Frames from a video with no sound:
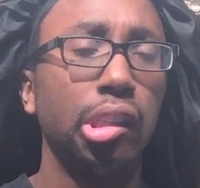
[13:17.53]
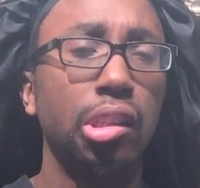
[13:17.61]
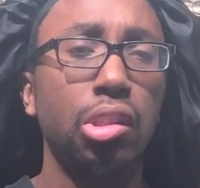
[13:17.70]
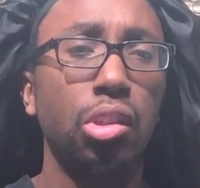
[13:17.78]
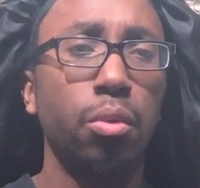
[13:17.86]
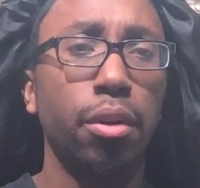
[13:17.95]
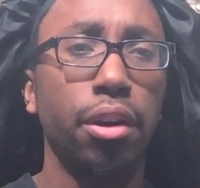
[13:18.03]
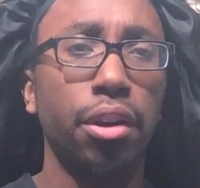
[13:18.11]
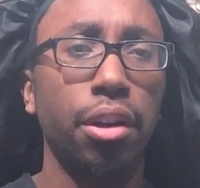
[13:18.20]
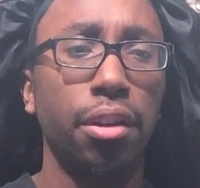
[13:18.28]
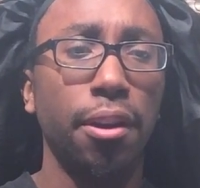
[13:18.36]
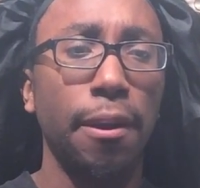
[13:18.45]
Still working
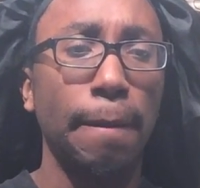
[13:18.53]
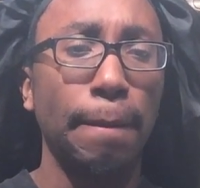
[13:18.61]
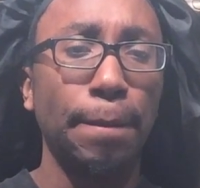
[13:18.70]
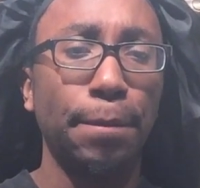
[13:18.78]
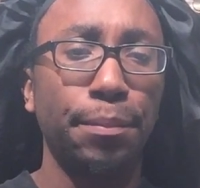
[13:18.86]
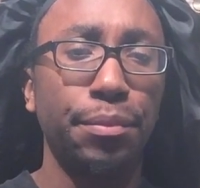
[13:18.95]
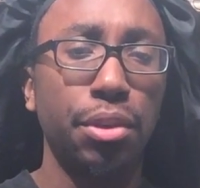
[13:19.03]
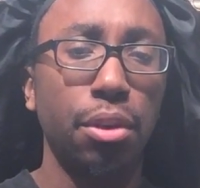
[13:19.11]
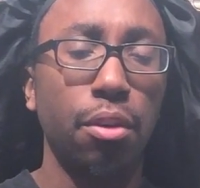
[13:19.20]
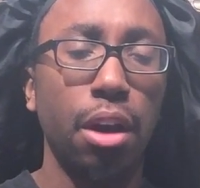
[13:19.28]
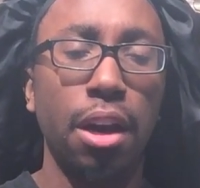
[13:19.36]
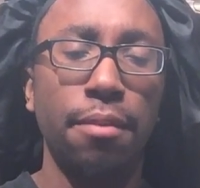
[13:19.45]
on that.
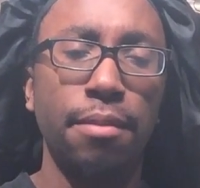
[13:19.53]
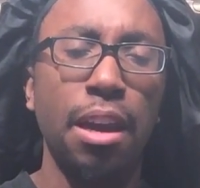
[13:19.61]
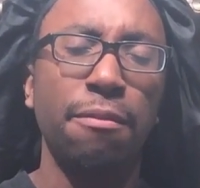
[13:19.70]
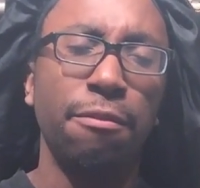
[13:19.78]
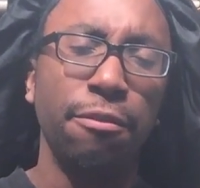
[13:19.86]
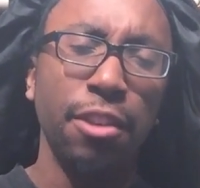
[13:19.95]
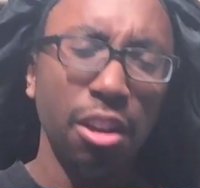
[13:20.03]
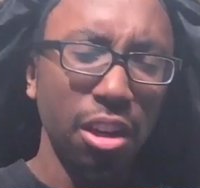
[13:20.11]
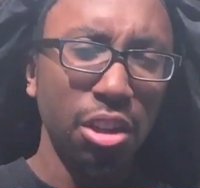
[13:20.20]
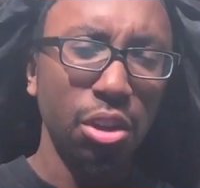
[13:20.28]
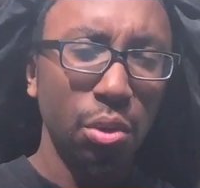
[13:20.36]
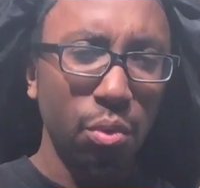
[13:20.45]
So I'm
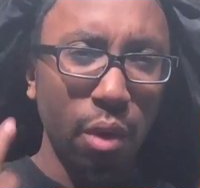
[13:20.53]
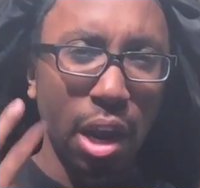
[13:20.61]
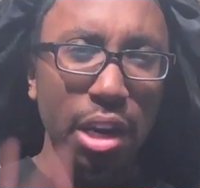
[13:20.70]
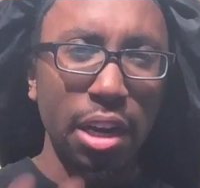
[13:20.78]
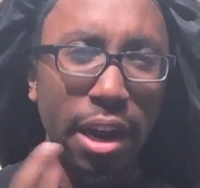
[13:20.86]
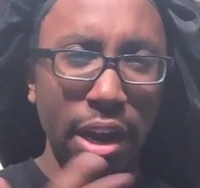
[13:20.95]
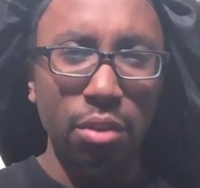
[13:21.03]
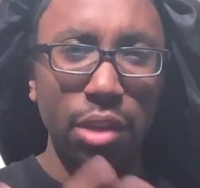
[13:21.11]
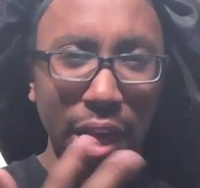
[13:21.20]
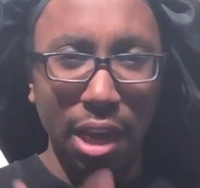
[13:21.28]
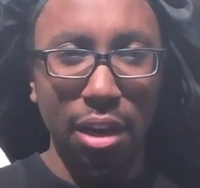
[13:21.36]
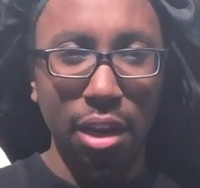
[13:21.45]
feeling you right now,
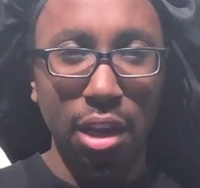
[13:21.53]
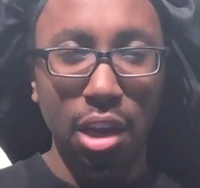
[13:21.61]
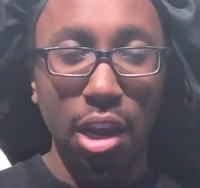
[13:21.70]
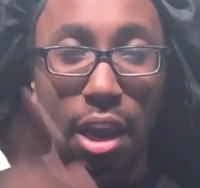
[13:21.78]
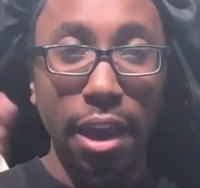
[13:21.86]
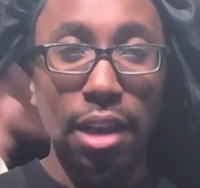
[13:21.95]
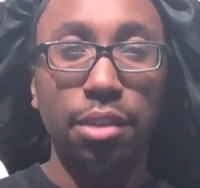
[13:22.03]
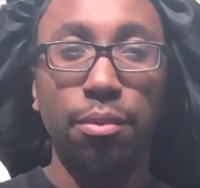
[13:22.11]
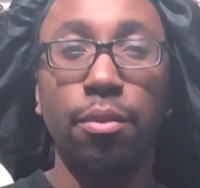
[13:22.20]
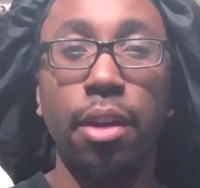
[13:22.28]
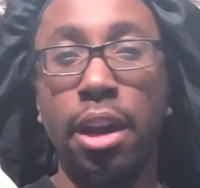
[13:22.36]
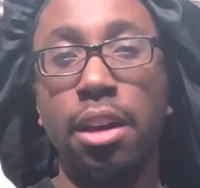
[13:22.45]
Danny. As
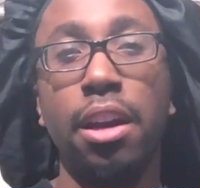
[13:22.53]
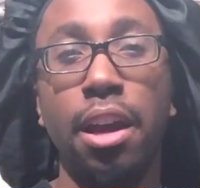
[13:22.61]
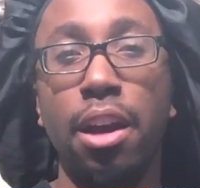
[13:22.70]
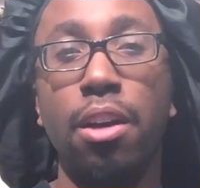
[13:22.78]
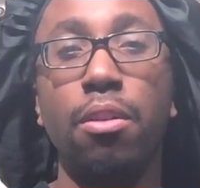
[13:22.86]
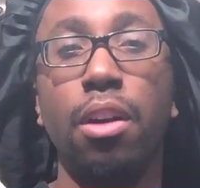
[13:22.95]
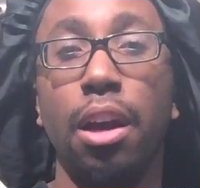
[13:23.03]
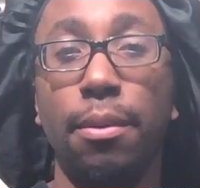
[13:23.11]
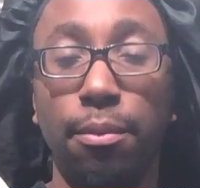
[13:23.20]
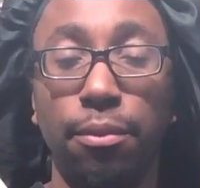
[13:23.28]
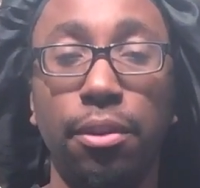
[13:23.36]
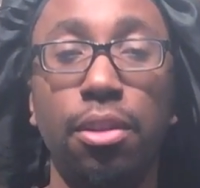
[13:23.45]
of right now,
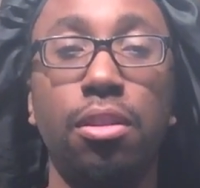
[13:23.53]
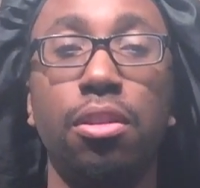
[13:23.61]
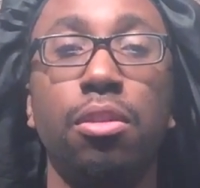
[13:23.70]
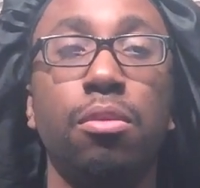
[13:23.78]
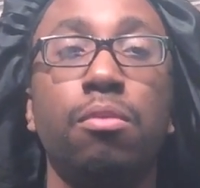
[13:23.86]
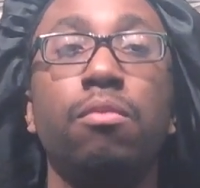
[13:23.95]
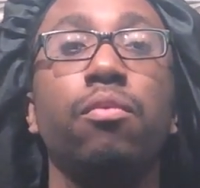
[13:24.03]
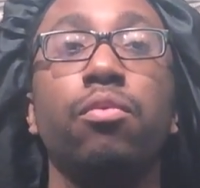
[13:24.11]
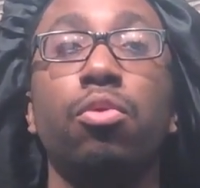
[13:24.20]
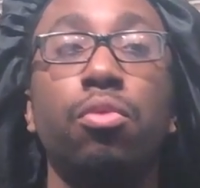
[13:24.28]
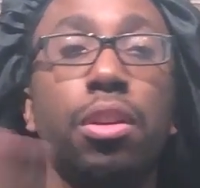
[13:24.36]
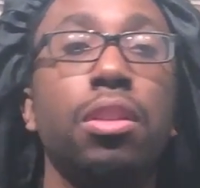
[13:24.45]
I'm feeling you
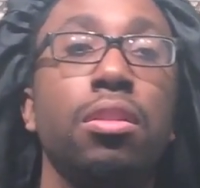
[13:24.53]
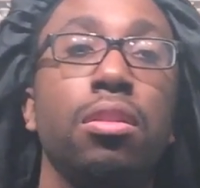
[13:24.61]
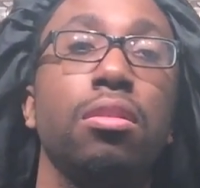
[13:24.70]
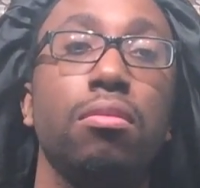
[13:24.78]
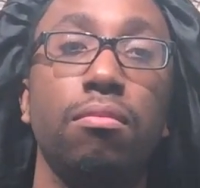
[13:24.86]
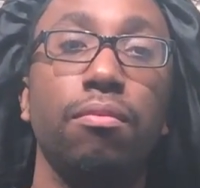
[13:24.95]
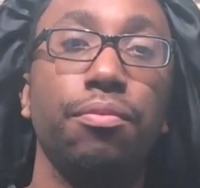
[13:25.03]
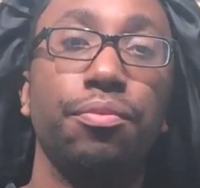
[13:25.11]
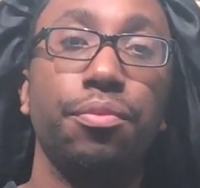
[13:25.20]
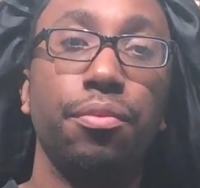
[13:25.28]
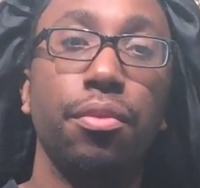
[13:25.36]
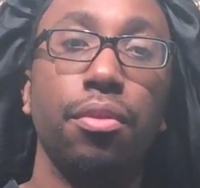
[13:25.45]
through this
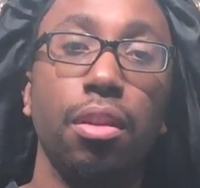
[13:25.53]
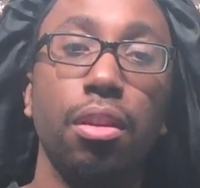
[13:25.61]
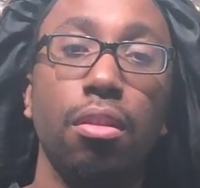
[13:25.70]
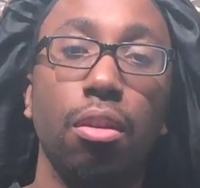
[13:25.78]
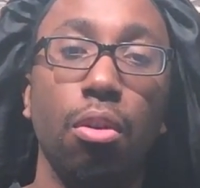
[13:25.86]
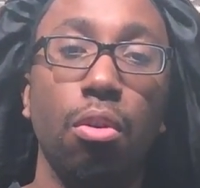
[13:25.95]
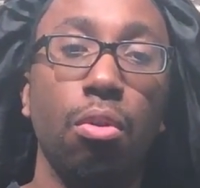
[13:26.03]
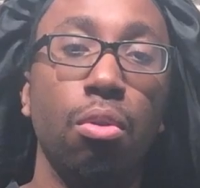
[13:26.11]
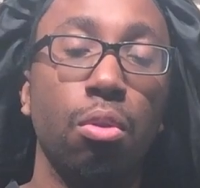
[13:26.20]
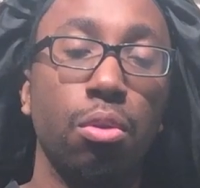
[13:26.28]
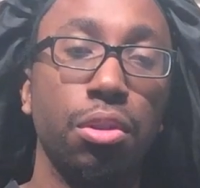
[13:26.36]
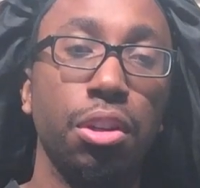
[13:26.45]

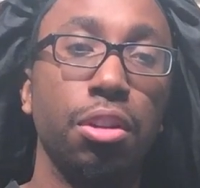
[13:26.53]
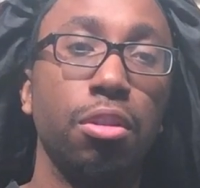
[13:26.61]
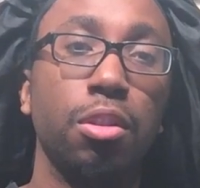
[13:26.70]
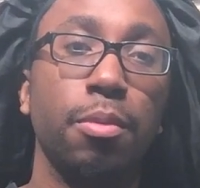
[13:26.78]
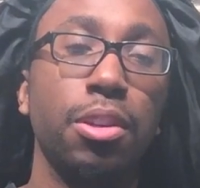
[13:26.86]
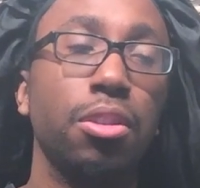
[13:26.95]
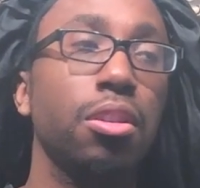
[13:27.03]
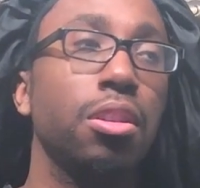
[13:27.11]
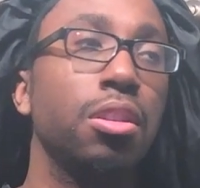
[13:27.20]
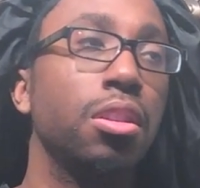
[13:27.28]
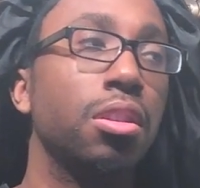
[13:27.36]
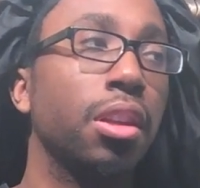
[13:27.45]
whole ordeal,
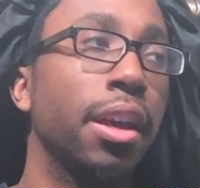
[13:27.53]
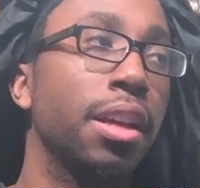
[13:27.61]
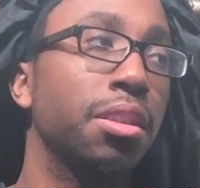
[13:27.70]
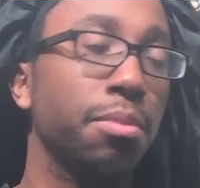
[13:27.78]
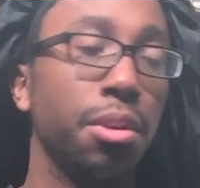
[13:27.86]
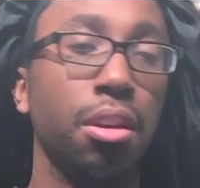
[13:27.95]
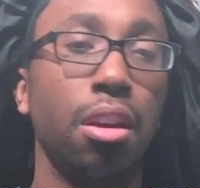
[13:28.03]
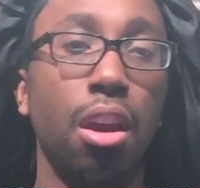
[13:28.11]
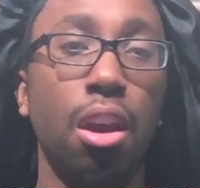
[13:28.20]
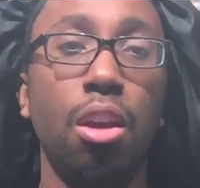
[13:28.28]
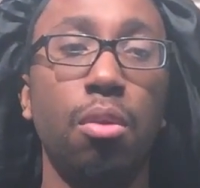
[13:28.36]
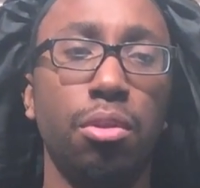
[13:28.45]
especially since last week
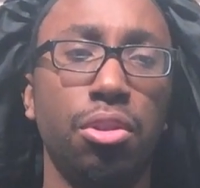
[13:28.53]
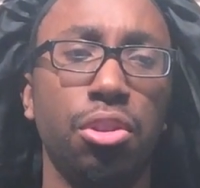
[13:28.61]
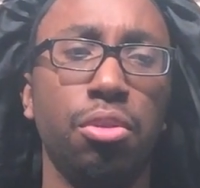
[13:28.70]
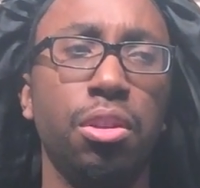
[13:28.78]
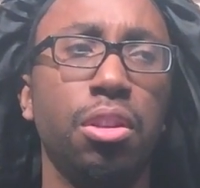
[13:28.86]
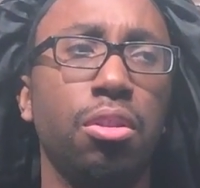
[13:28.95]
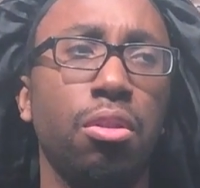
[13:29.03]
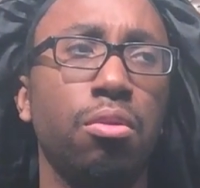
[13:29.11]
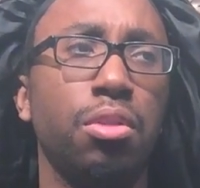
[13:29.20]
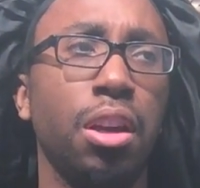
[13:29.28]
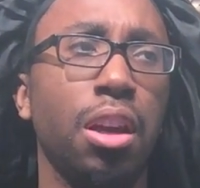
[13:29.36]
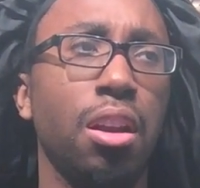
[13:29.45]
when Judy
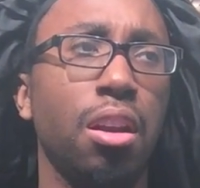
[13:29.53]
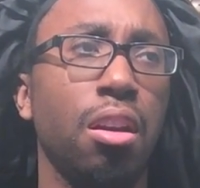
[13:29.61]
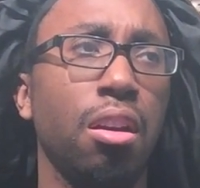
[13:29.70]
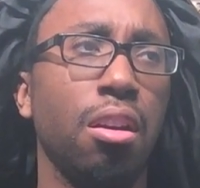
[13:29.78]
told Danny,